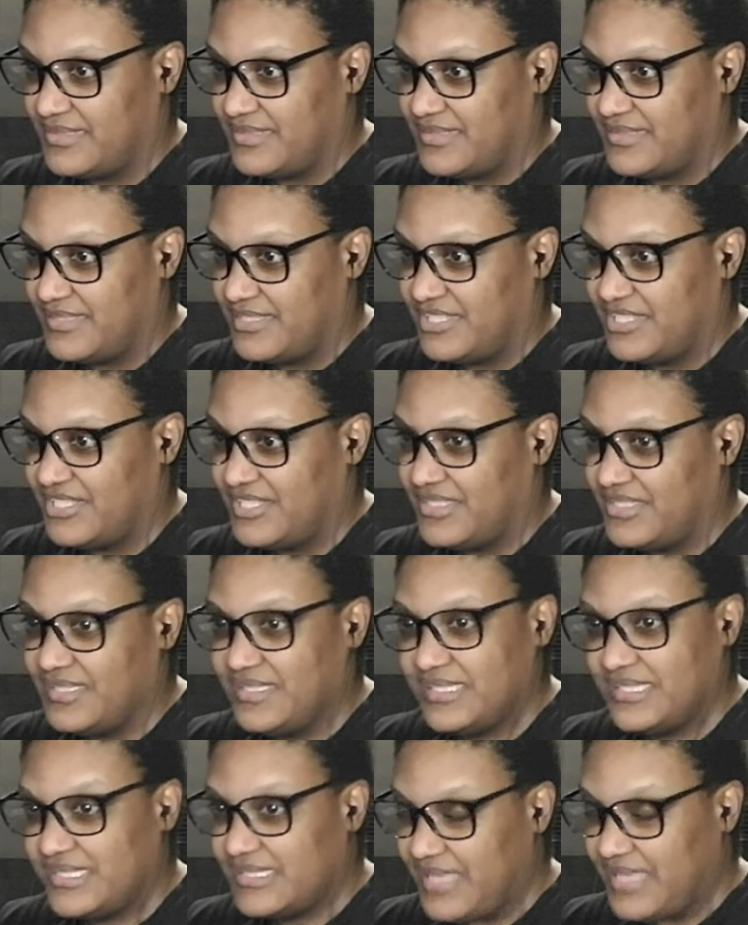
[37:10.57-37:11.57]
your sister
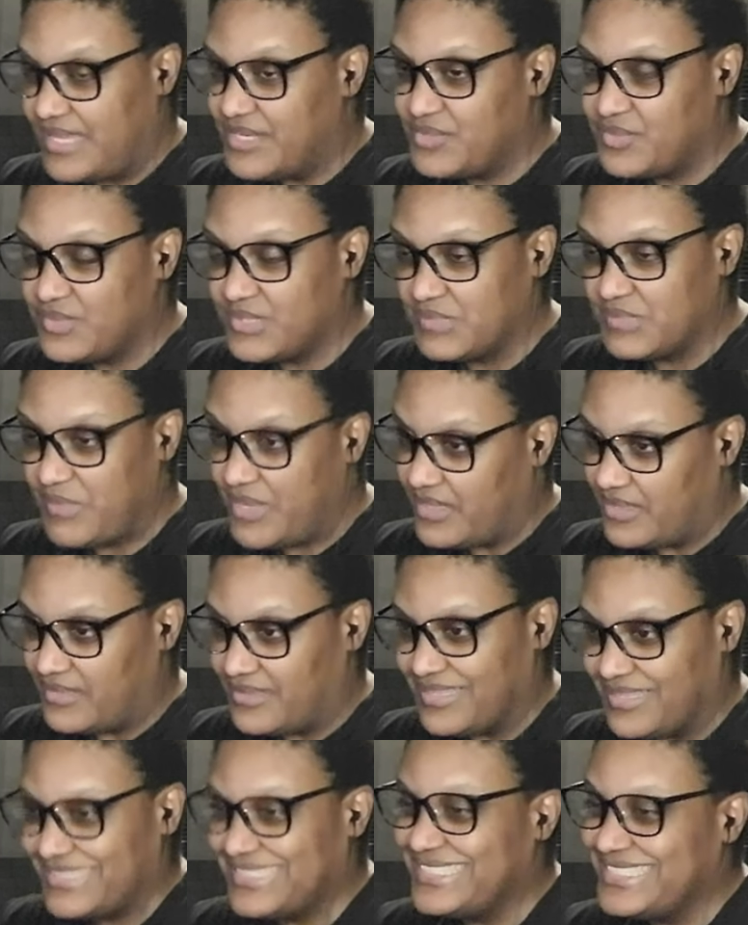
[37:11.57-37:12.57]
said you smell.
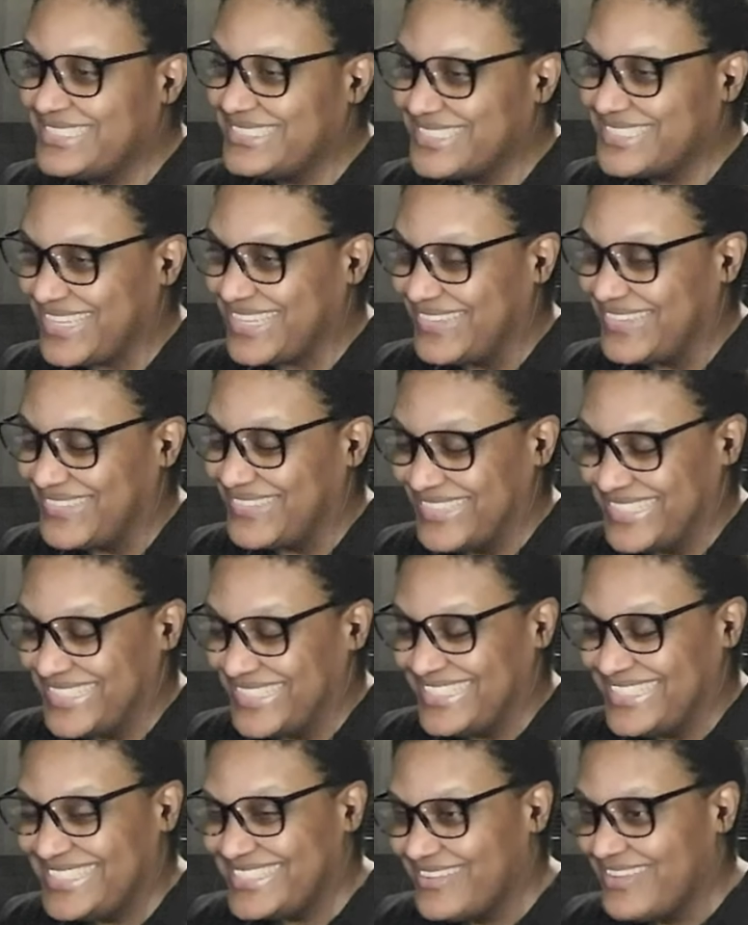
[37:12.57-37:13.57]

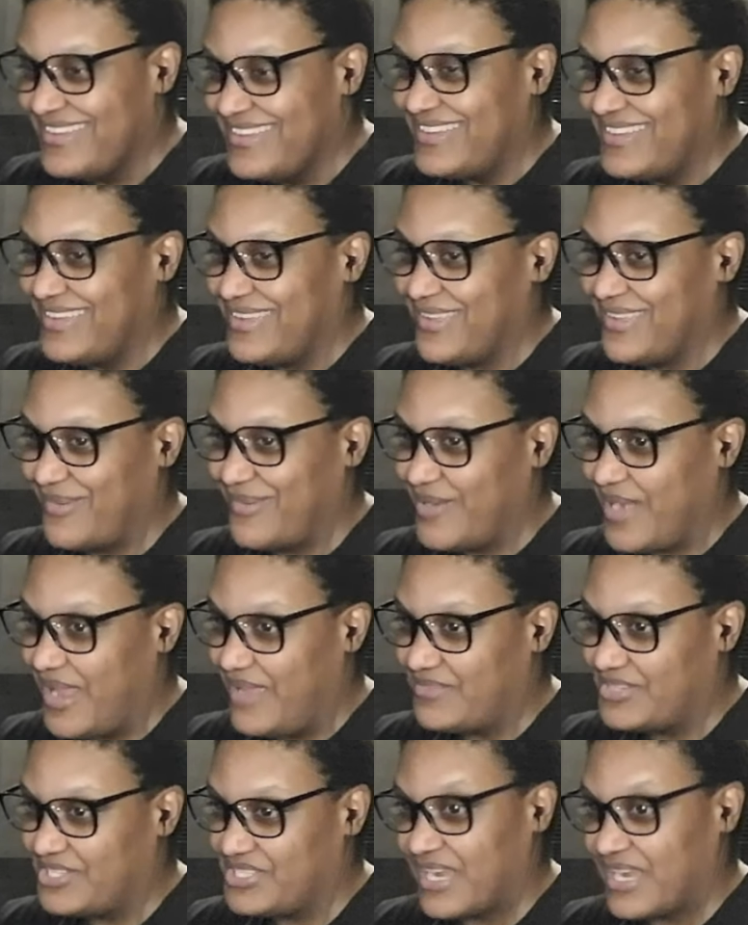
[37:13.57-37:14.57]
Go and have
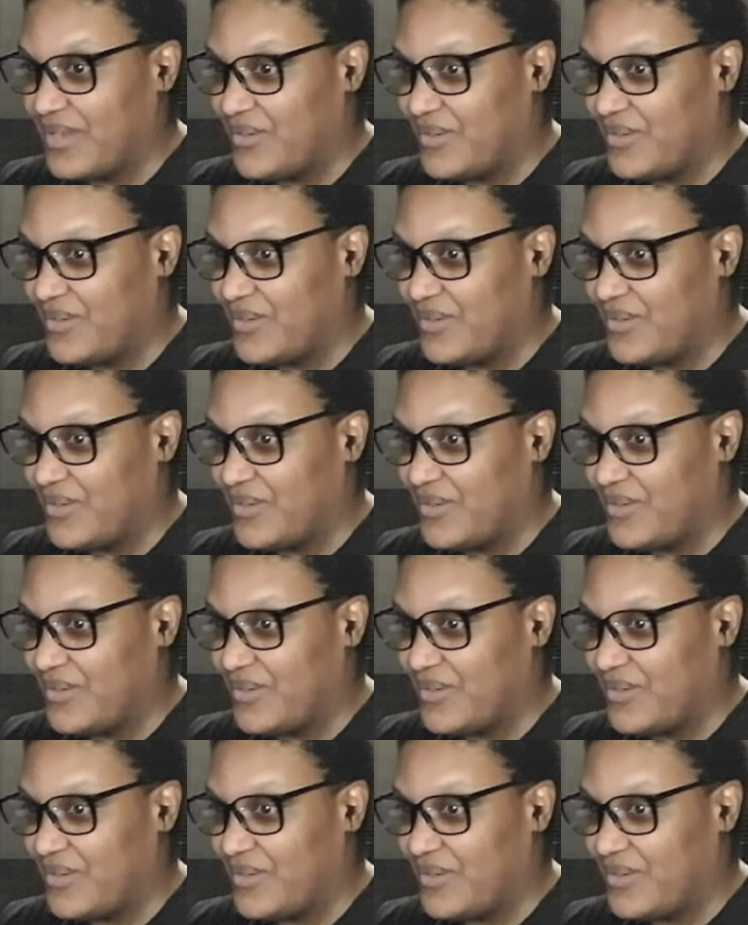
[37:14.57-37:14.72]
a shower.